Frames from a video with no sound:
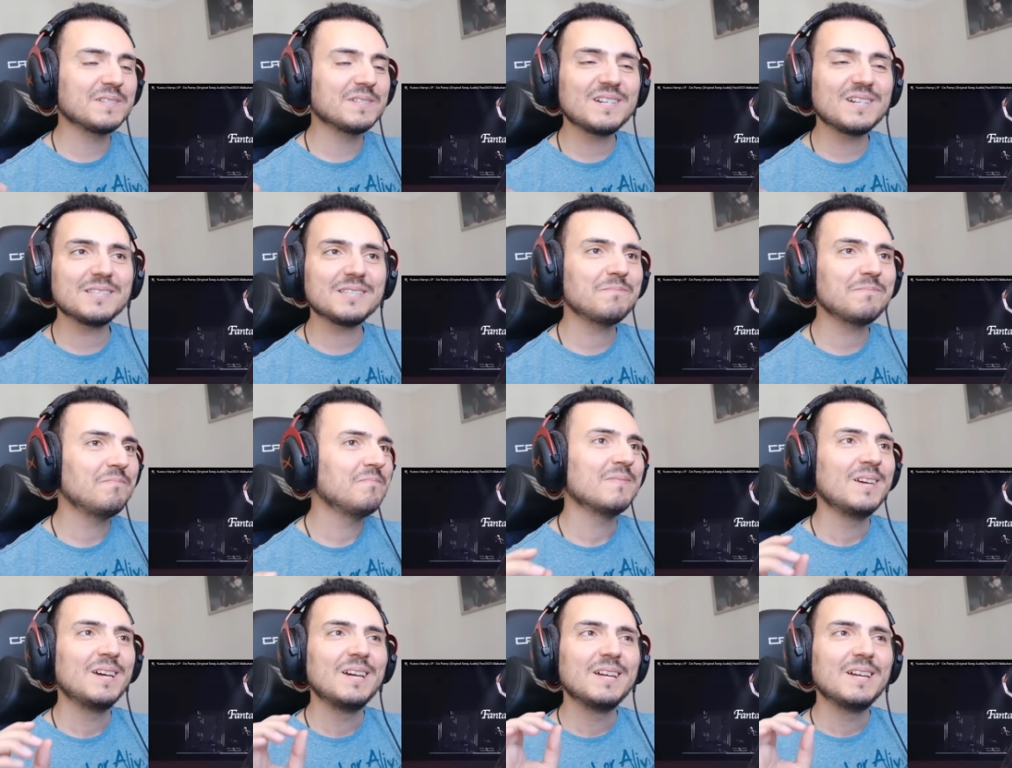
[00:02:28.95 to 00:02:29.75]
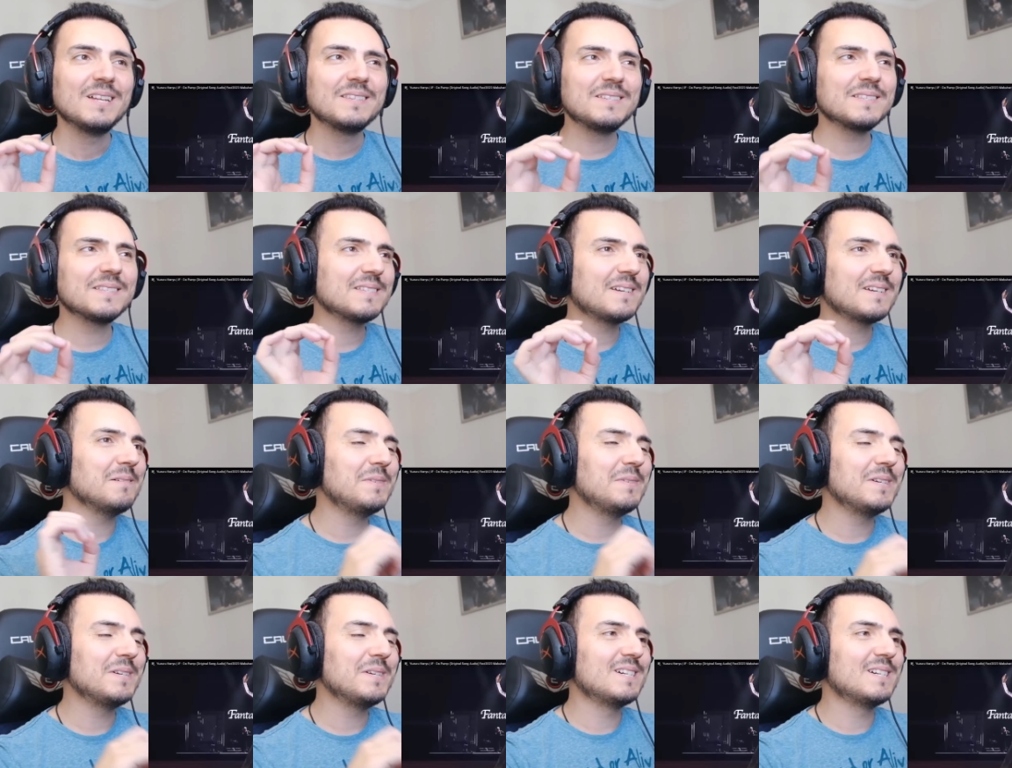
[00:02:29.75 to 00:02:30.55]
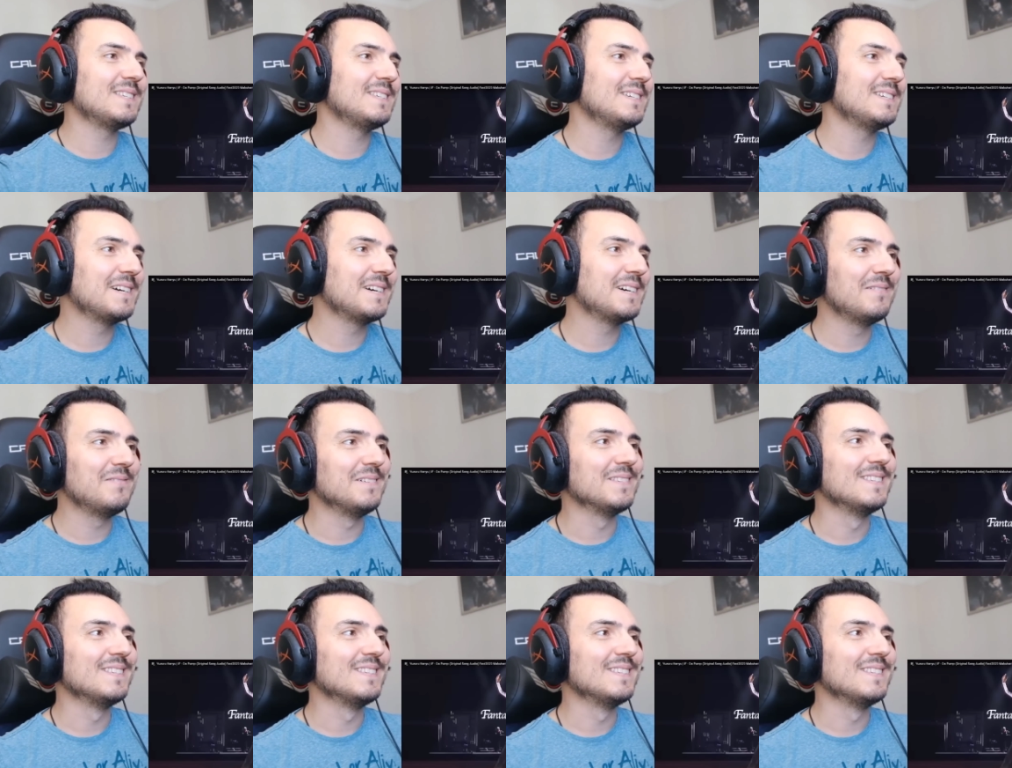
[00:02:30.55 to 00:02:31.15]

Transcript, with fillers: right? This is gonna be crazy. Come on.